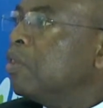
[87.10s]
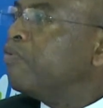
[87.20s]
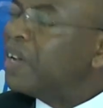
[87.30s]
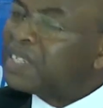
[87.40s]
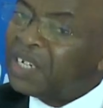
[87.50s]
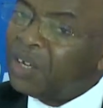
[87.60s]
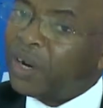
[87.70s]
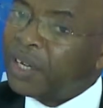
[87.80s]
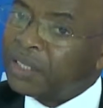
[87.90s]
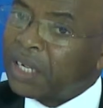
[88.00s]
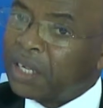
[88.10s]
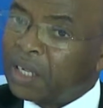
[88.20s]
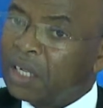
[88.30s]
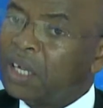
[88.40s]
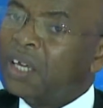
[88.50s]
first day you are entering,
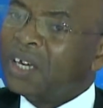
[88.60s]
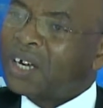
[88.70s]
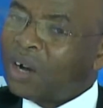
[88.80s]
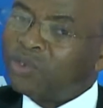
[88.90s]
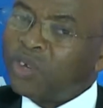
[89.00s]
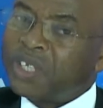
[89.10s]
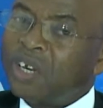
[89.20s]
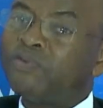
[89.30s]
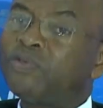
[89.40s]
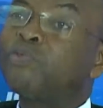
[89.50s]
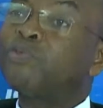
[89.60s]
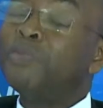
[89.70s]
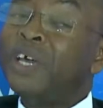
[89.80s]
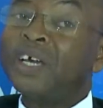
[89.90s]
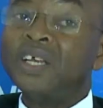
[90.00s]
count yourself to
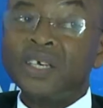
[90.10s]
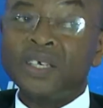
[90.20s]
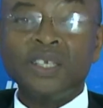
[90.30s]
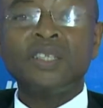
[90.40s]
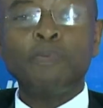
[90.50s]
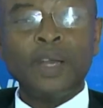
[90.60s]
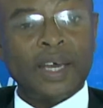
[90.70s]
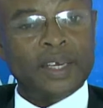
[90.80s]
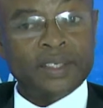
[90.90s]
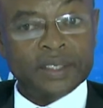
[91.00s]
make an exit plan.